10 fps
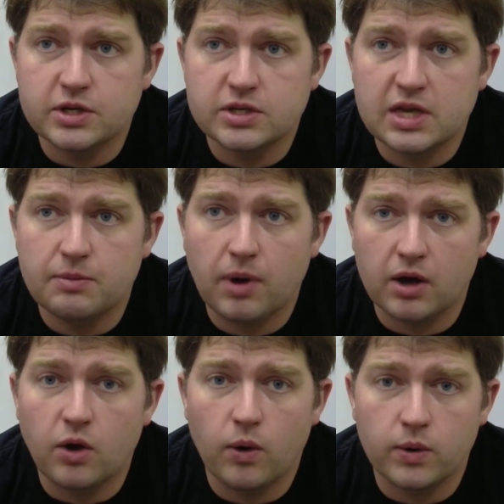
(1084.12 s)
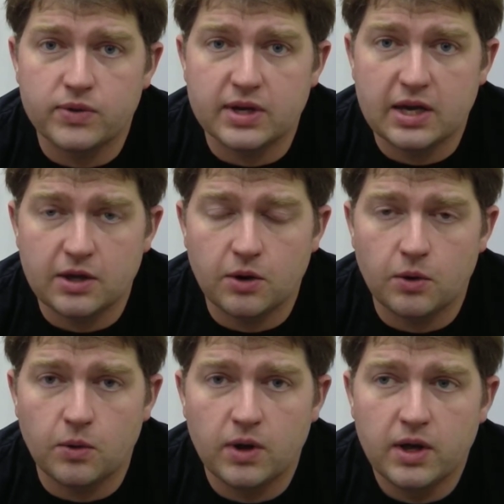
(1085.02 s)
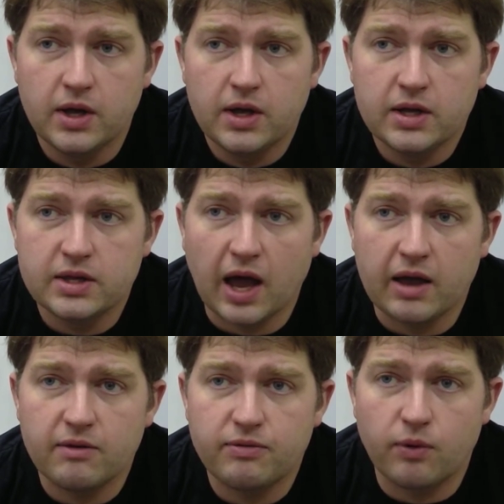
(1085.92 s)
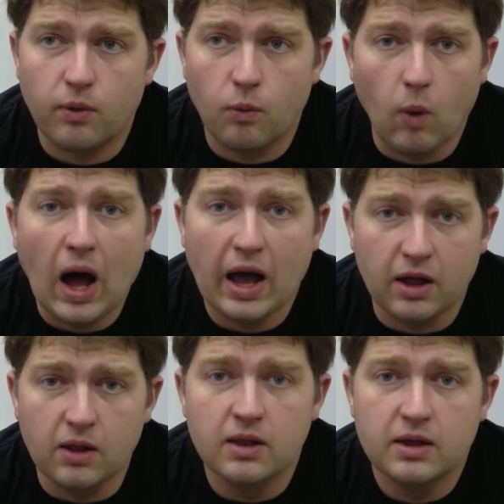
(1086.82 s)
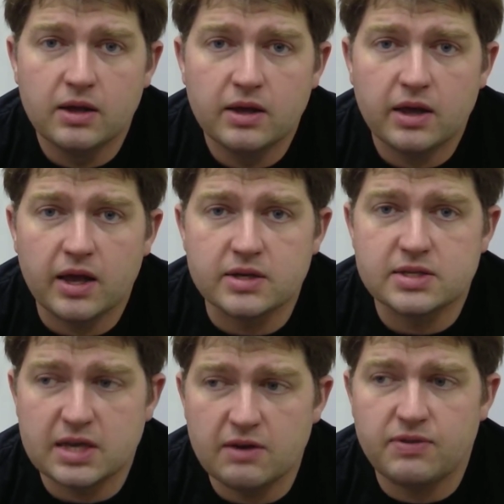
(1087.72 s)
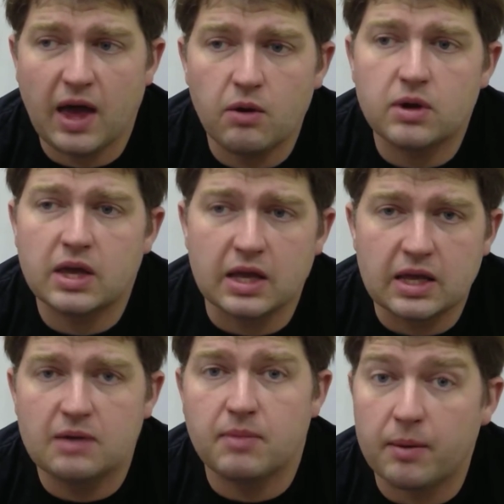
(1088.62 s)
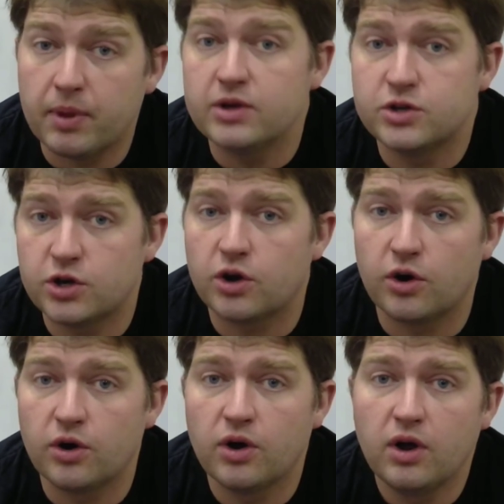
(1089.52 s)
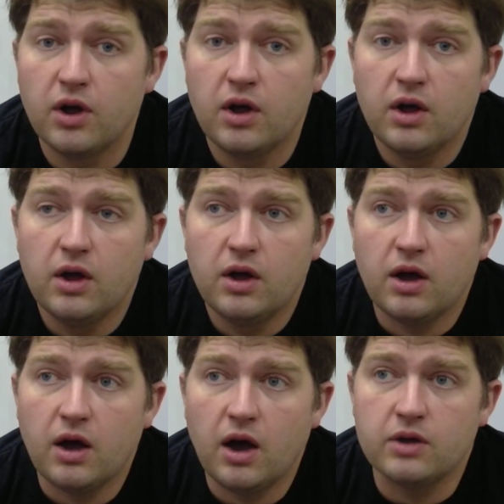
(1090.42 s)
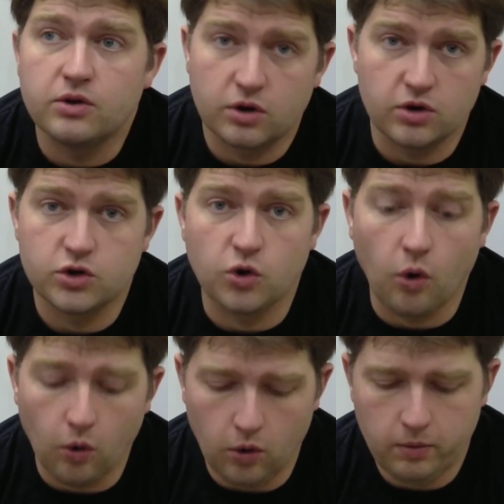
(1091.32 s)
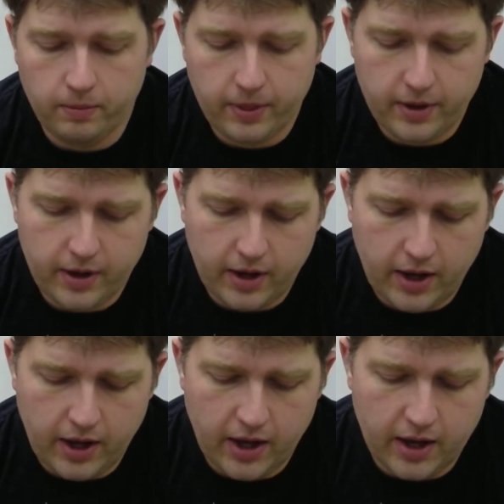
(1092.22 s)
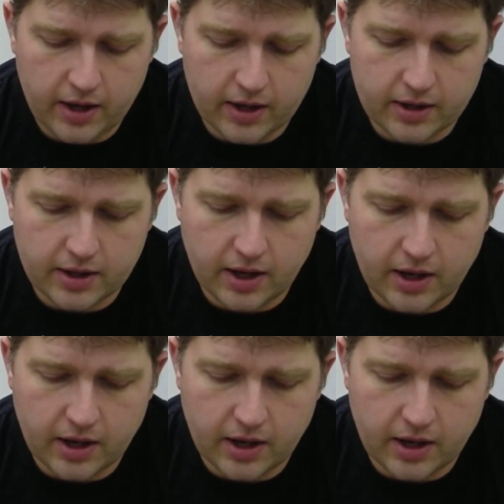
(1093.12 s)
just keep on going with the keto diet for a while and see if that can get my blood sugar under control. And